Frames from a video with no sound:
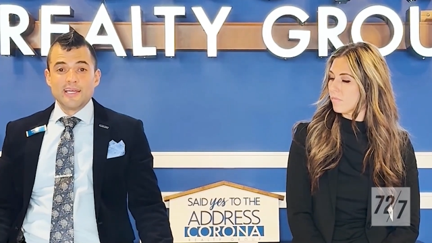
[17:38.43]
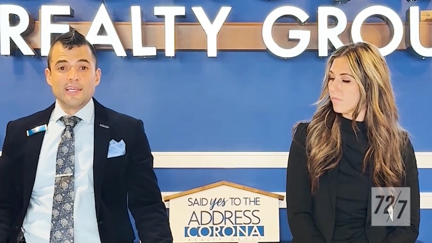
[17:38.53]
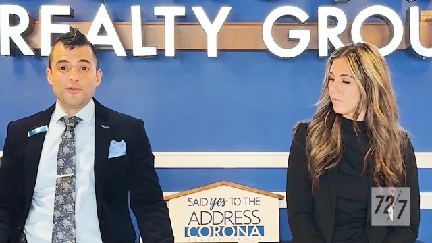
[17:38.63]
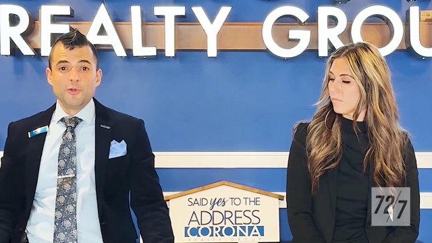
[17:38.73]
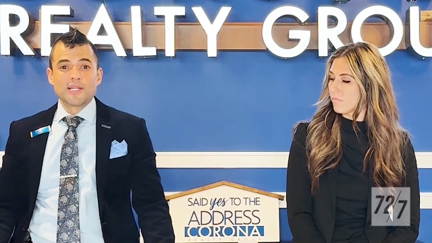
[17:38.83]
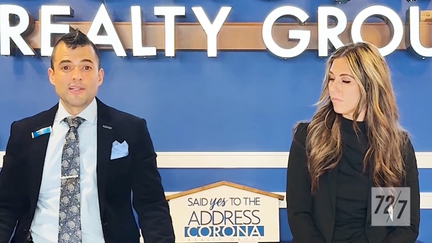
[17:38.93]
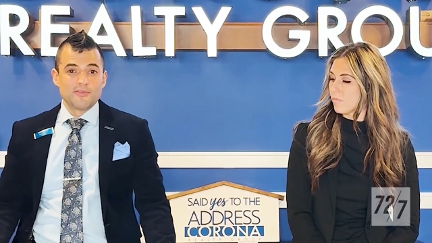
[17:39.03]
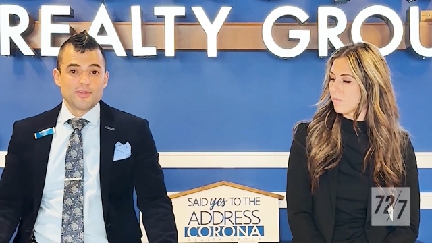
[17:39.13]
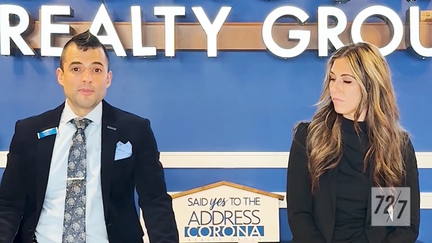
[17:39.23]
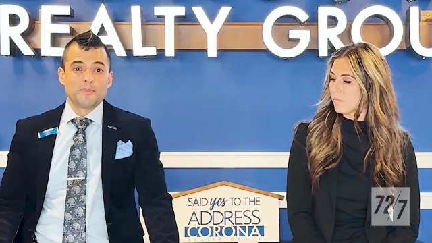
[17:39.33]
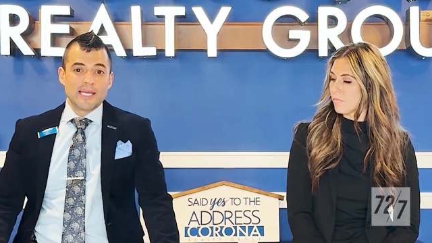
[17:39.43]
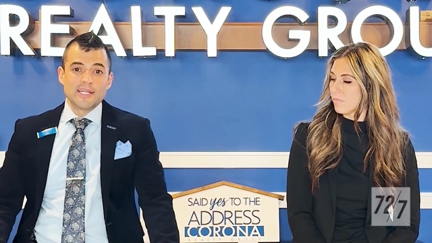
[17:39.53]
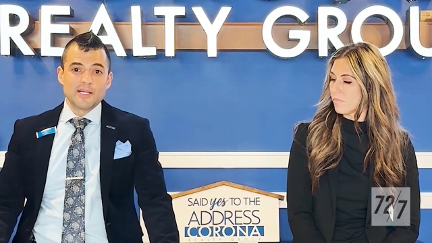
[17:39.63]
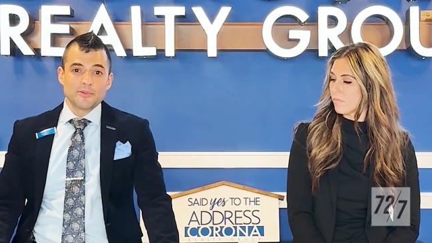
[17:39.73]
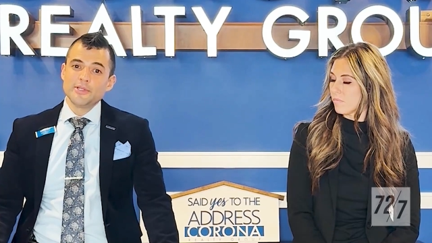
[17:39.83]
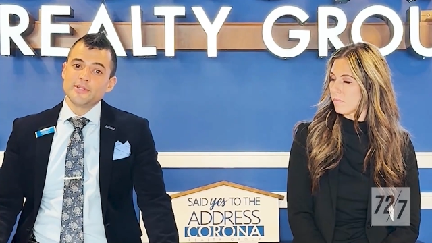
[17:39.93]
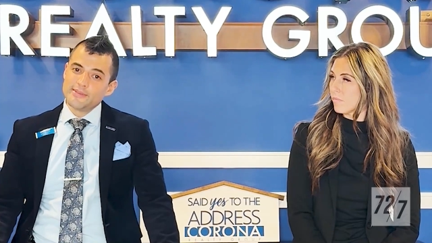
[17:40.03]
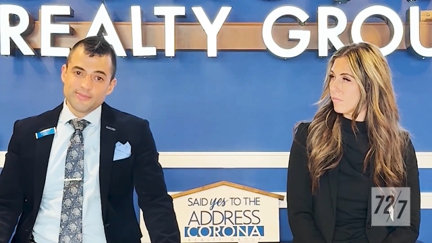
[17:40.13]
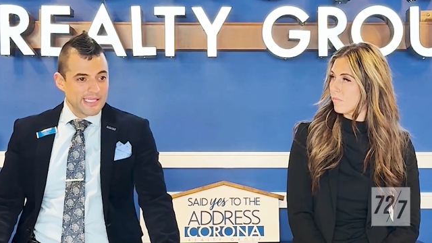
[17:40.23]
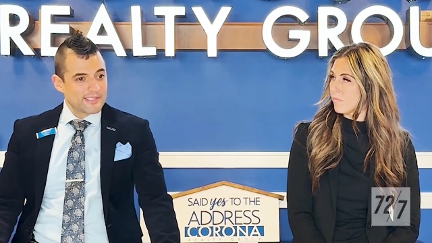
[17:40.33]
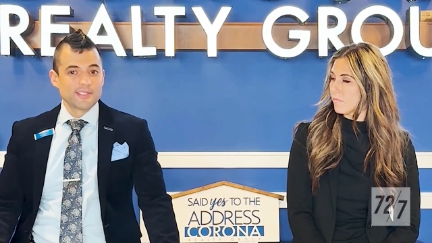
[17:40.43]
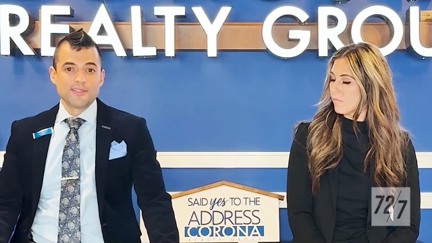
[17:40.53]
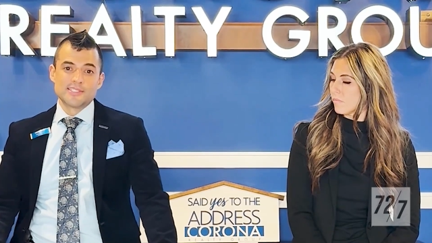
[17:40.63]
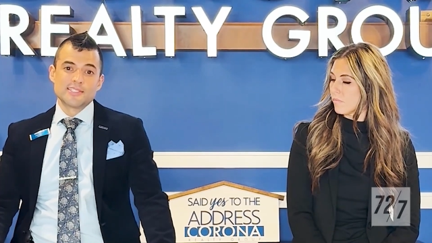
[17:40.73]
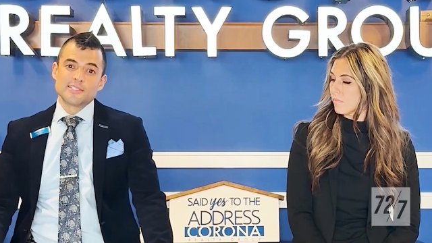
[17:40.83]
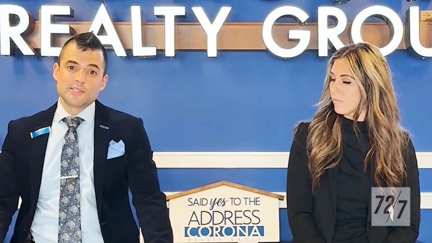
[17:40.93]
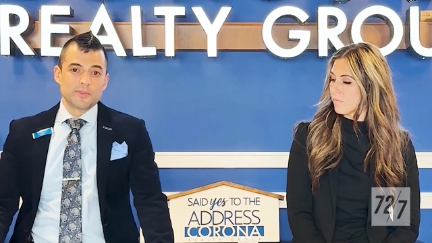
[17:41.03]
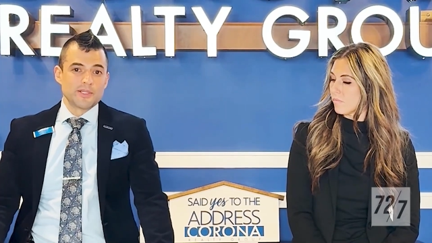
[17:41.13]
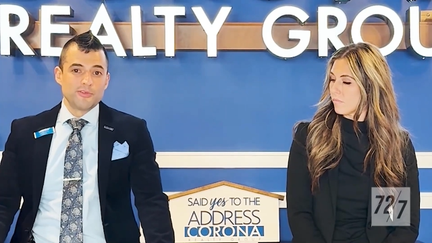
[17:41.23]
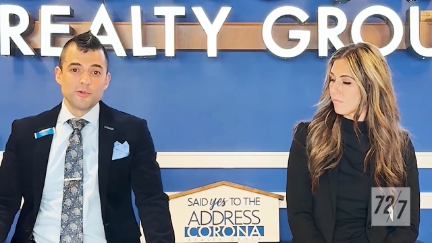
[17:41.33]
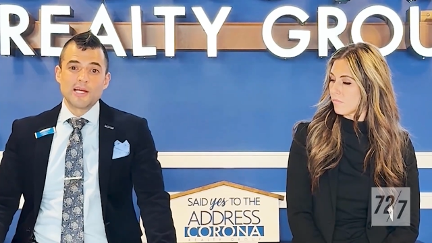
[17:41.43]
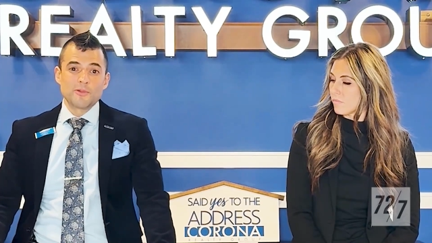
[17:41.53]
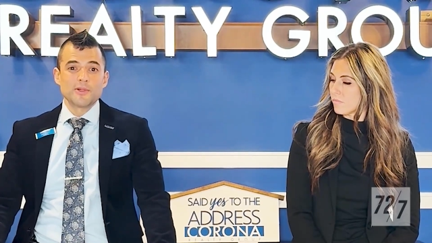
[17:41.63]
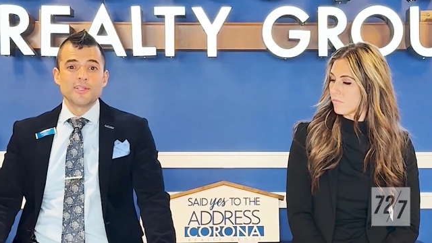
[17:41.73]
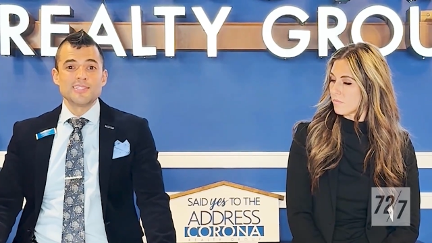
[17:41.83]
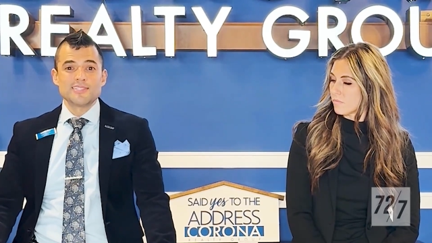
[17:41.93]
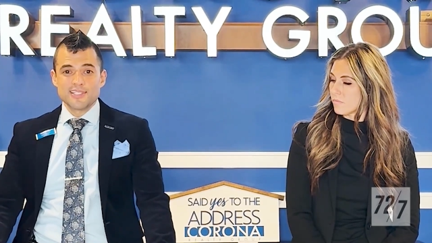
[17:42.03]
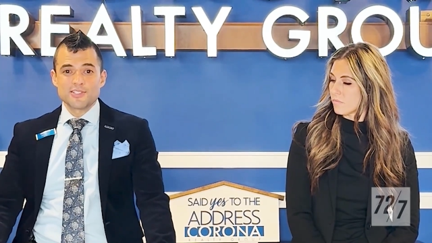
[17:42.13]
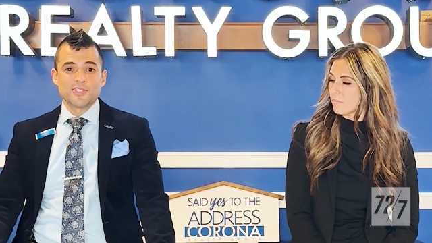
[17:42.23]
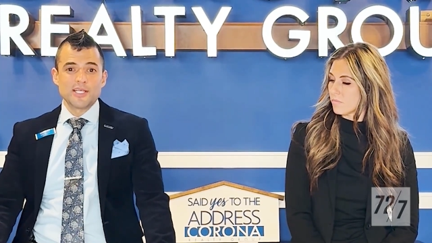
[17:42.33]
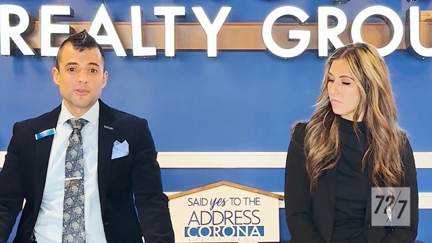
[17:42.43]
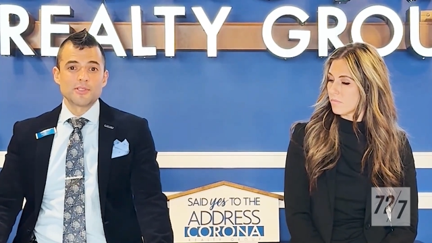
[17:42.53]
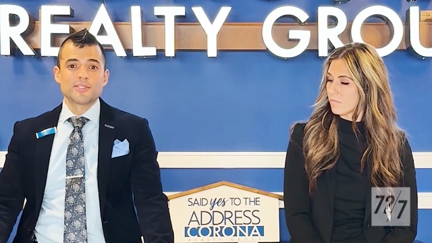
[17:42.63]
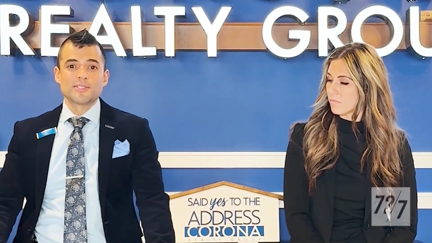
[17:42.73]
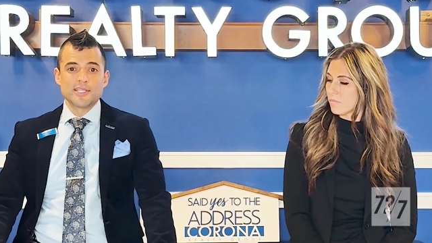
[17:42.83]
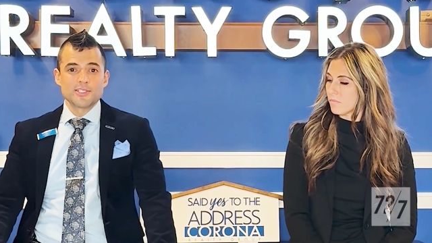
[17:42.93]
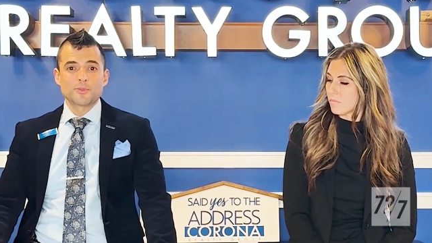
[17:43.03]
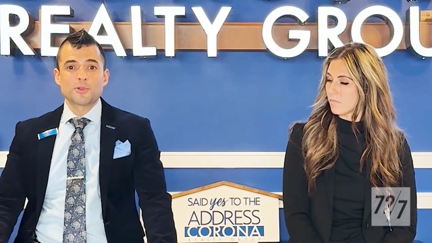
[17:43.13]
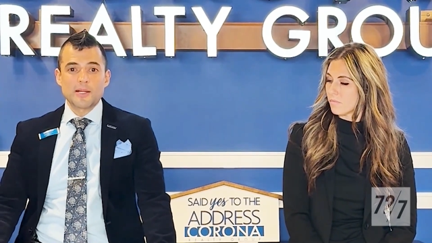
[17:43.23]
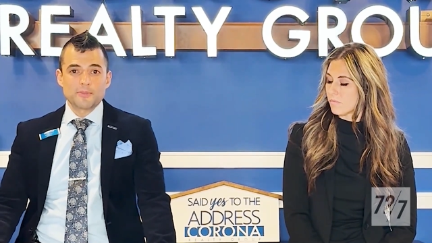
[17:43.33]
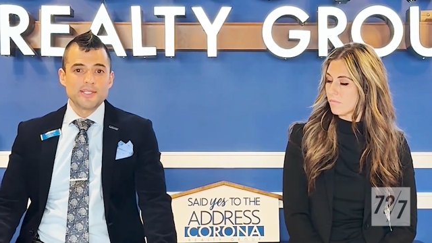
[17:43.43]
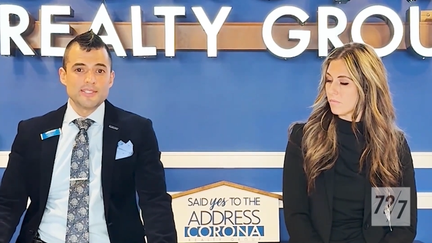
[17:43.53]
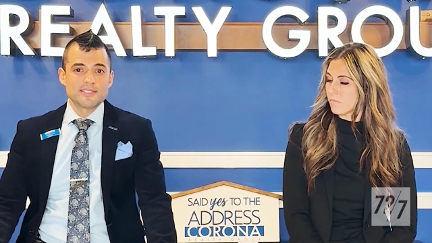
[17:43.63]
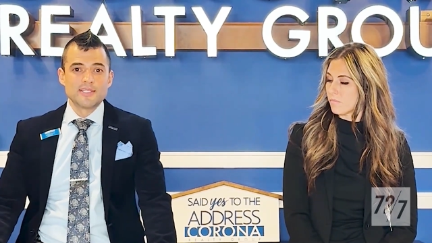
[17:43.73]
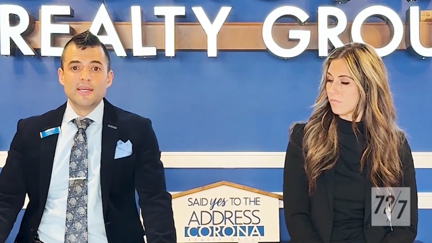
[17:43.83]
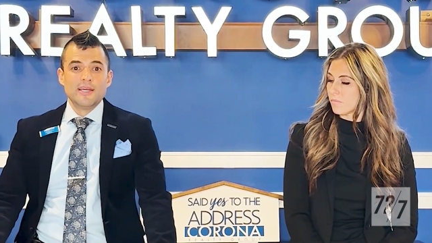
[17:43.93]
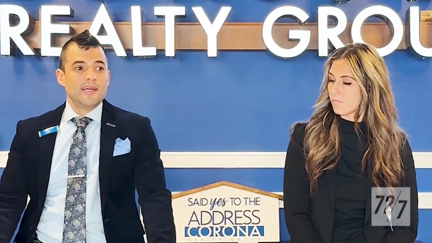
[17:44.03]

Speaker 1: If you want to live in a bad neighborhood, that still exists. But if you want one of these nicer neighborhoods, nicer properties,